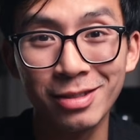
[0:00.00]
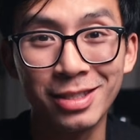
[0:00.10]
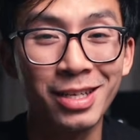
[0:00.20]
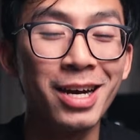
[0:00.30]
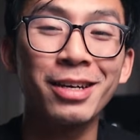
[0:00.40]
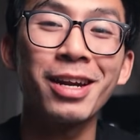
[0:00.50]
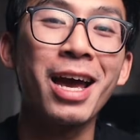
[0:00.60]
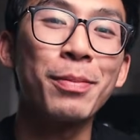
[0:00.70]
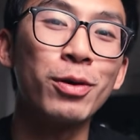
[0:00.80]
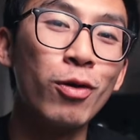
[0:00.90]
It's not gonna
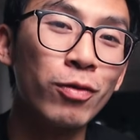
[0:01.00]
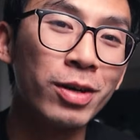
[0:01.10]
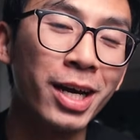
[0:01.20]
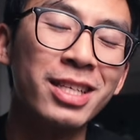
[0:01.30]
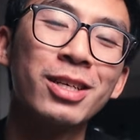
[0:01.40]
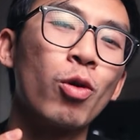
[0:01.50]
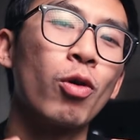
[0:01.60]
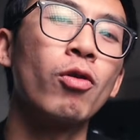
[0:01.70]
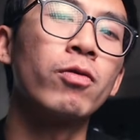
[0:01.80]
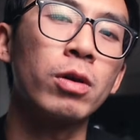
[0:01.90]
happen overnight or
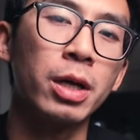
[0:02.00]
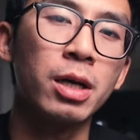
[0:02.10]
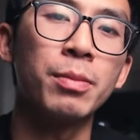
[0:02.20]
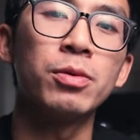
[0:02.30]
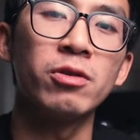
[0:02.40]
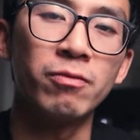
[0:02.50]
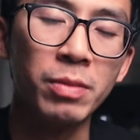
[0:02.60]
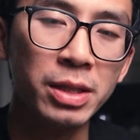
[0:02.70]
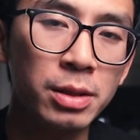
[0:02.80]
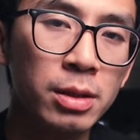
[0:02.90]
over a couple of
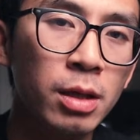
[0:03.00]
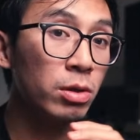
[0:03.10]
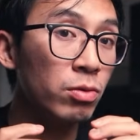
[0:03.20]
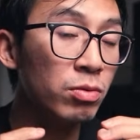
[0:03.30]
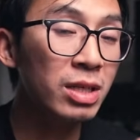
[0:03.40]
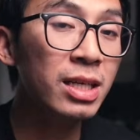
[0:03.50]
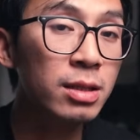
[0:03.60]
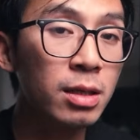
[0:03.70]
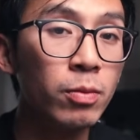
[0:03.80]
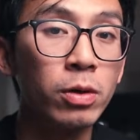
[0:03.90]
months, so you
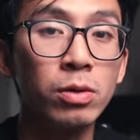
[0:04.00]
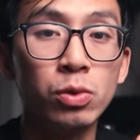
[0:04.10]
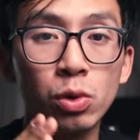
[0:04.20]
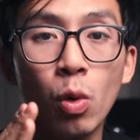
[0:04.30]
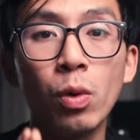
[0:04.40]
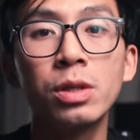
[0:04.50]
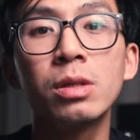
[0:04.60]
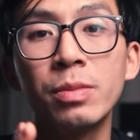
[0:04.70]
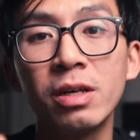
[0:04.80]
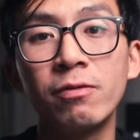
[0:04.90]
need someone who's going
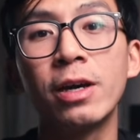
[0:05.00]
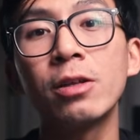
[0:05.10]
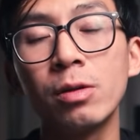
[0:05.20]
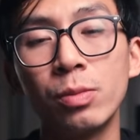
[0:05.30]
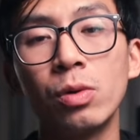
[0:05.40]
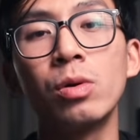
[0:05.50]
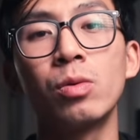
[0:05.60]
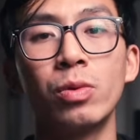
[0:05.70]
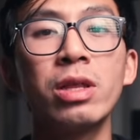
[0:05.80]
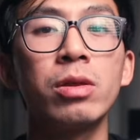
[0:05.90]
to be
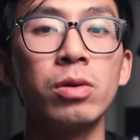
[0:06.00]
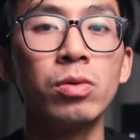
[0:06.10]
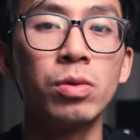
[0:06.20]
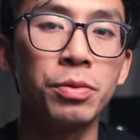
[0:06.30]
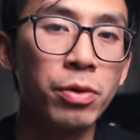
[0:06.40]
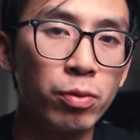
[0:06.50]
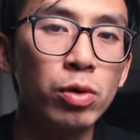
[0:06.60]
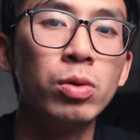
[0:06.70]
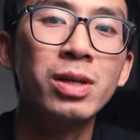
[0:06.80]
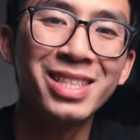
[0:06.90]
available with you through